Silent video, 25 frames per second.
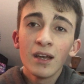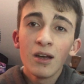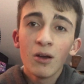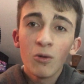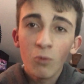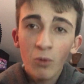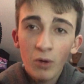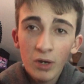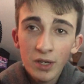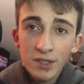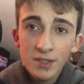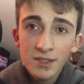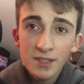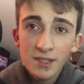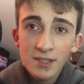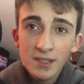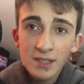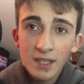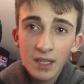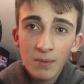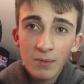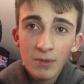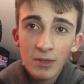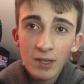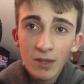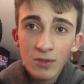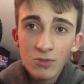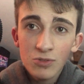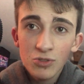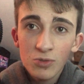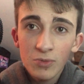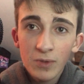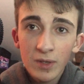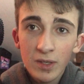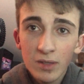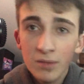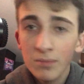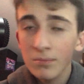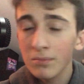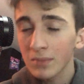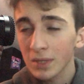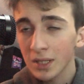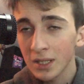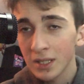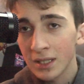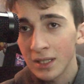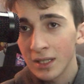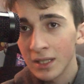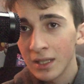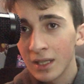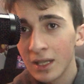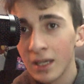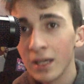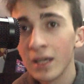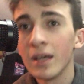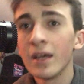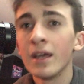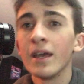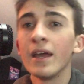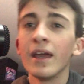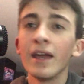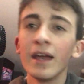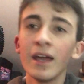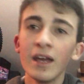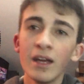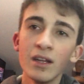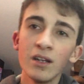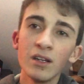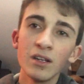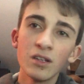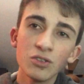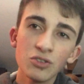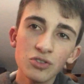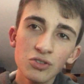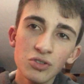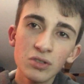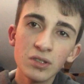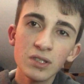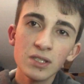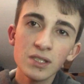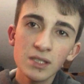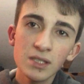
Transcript: What is this team without Joel Embiid? And should the